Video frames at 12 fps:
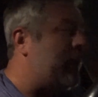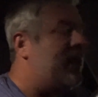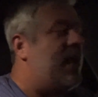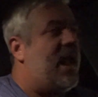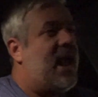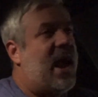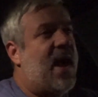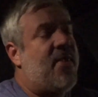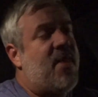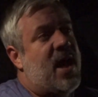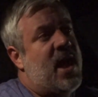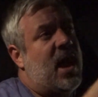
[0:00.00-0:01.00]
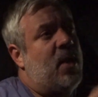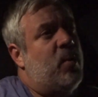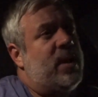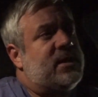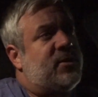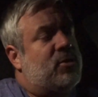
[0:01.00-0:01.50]
and then I
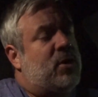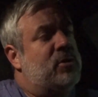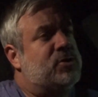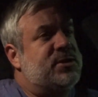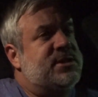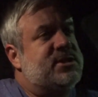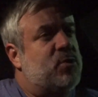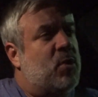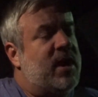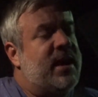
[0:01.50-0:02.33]
went to the grocery store.